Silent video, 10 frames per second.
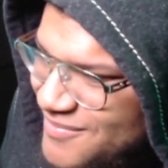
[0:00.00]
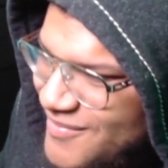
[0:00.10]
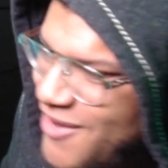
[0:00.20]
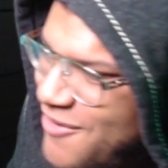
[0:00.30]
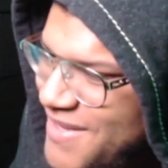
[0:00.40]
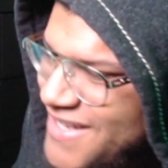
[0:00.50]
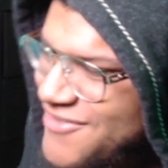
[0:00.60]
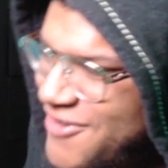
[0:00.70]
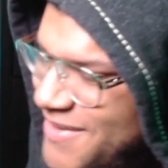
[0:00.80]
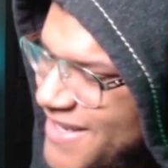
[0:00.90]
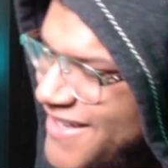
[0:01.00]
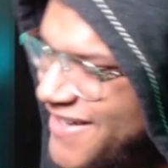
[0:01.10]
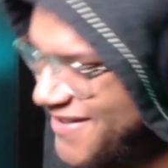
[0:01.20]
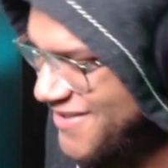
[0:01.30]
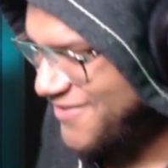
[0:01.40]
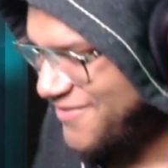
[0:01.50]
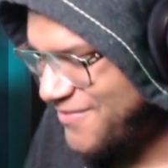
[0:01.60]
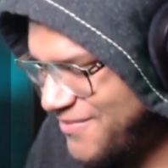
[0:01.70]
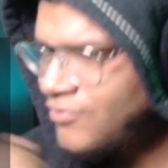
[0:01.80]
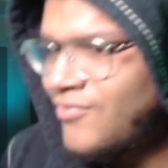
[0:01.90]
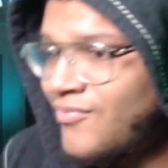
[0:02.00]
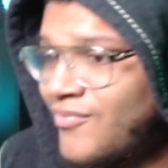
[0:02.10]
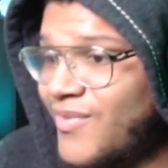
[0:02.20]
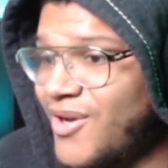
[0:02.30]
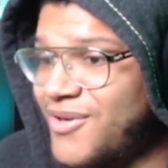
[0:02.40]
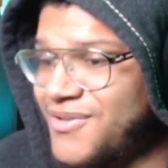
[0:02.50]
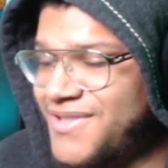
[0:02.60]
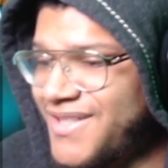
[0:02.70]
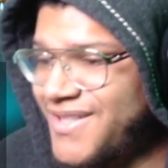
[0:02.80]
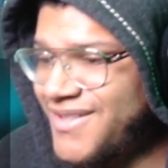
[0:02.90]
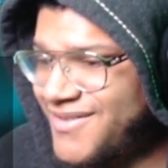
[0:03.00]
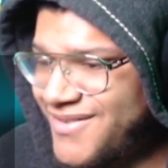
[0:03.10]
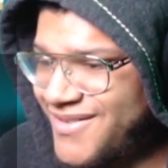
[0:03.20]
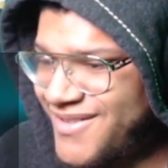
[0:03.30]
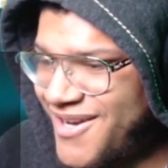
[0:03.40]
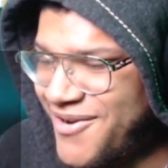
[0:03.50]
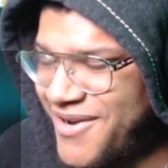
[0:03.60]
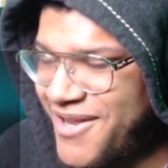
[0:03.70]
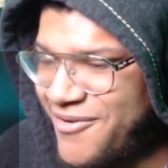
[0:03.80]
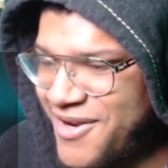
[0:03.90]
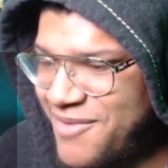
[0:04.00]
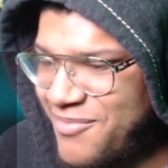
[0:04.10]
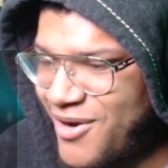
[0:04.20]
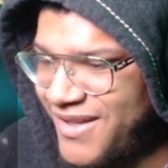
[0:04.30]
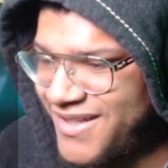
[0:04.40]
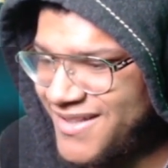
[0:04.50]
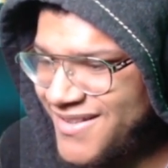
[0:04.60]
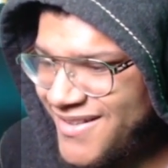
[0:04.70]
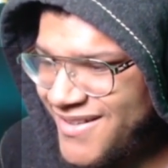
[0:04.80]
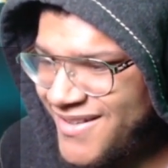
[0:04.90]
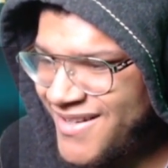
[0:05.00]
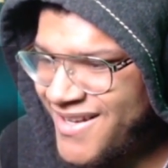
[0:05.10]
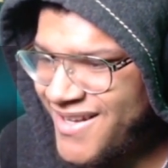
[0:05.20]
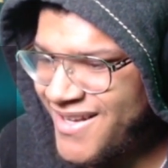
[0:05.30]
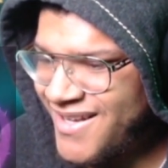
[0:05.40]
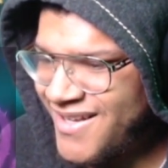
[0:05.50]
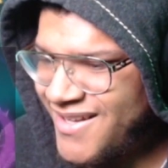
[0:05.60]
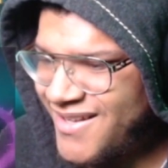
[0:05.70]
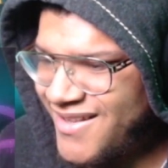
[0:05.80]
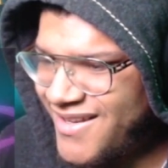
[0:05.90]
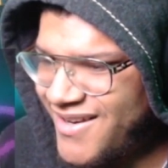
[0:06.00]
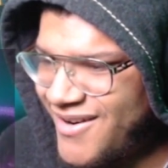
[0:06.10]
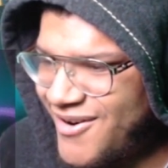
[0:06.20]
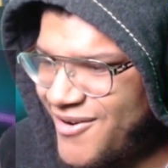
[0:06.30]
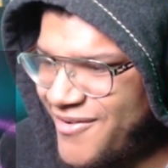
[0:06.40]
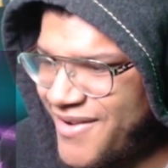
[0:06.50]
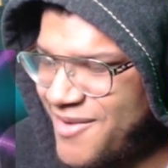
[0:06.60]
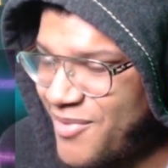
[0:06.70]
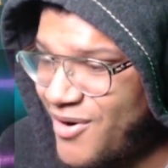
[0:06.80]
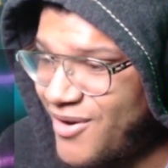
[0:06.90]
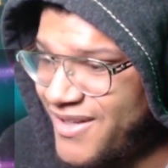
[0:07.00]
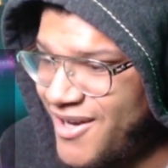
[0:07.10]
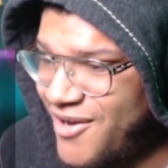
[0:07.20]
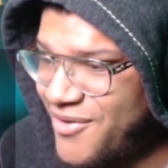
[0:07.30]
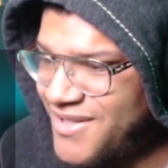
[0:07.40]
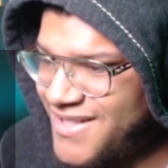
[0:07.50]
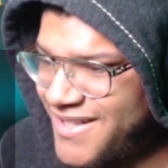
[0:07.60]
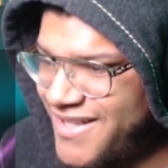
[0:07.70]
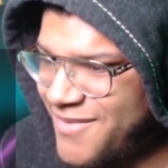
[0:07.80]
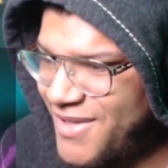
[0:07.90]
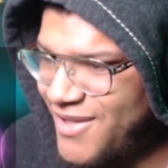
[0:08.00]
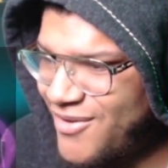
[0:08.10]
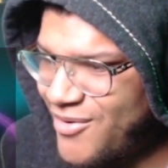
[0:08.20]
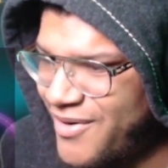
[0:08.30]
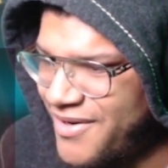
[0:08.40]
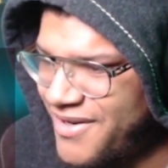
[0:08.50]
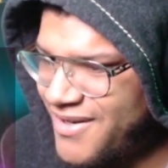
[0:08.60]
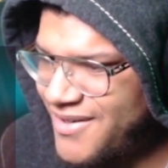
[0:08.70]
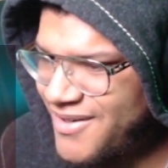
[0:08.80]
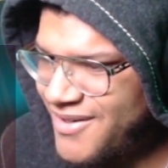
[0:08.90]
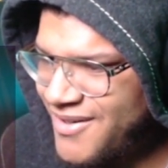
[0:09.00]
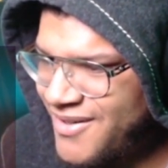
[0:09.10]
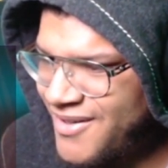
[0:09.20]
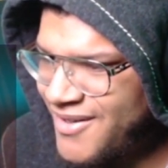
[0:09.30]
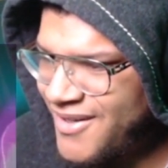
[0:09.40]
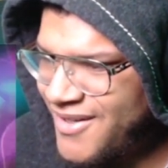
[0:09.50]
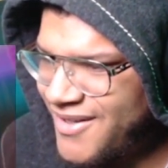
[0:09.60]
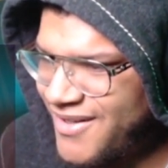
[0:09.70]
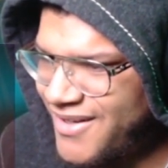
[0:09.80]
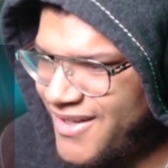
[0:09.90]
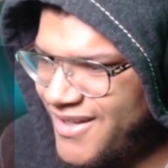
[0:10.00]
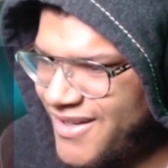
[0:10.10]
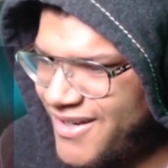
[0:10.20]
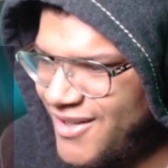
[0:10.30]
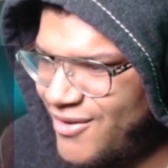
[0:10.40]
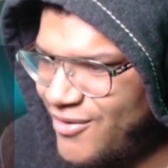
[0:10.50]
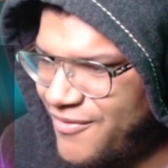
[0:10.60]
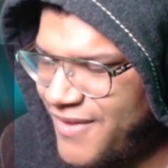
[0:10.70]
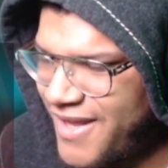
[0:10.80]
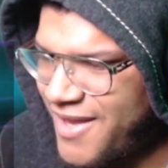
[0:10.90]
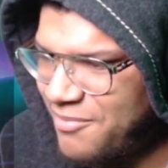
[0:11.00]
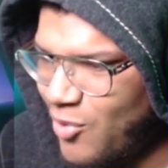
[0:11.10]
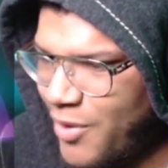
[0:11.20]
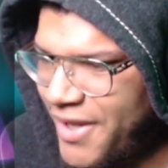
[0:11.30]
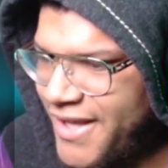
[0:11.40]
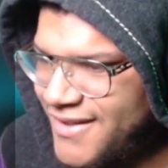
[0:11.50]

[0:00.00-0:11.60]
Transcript: that would be extremely hilarious. Oh shit! Oh, they already brawling. They are already brawling. Oh, this the demon lord. Nigga looking a little flamboyant.